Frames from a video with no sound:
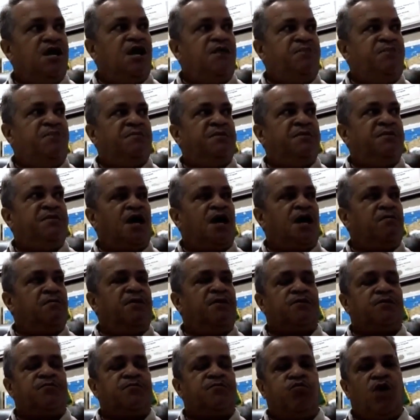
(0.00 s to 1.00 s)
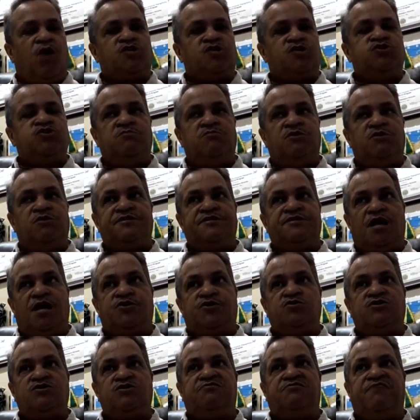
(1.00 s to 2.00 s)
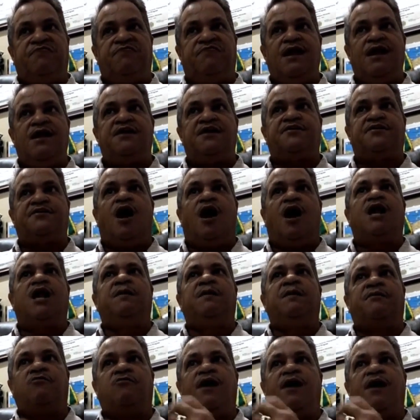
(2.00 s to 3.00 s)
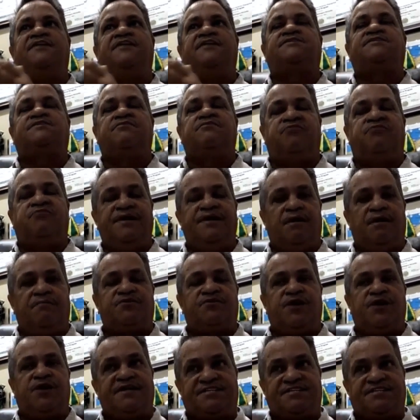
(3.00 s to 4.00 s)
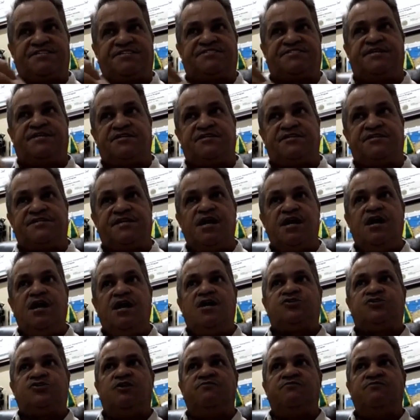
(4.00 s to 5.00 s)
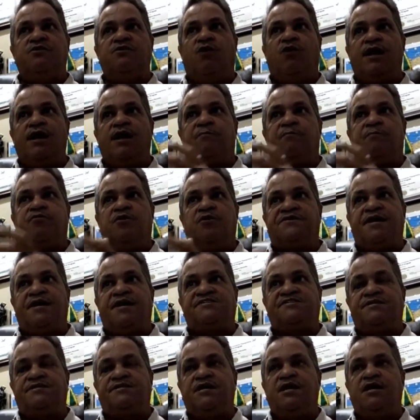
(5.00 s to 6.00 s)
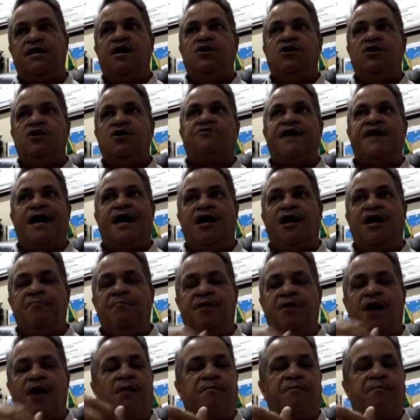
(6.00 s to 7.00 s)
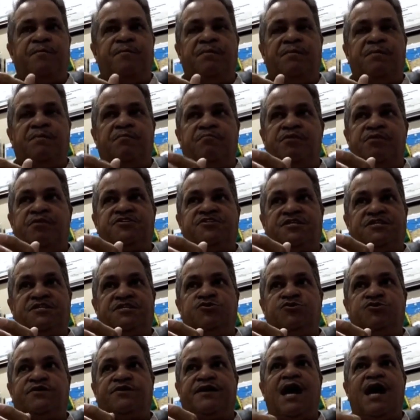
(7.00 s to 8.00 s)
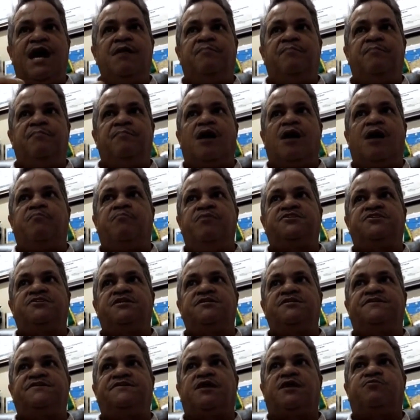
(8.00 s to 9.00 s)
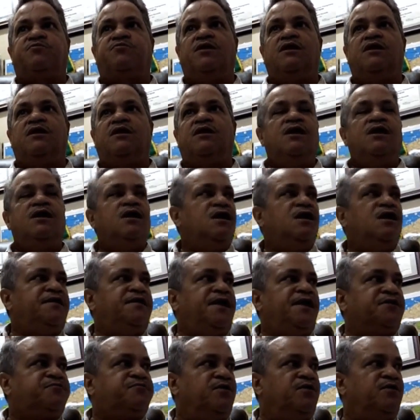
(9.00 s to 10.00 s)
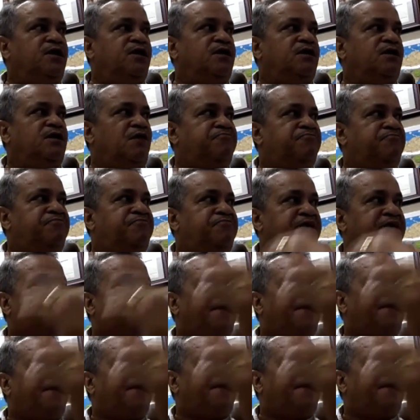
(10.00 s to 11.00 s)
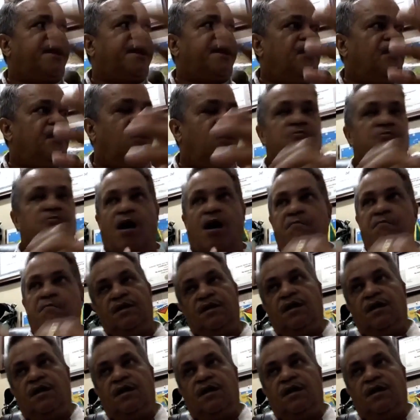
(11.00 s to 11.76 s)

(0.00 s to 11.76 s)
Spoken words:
But what you must not do is violate other people's rights to freedom, to existence. So if you want to protest, you cannot block people's bridges. You can't block bridges that will affect our main.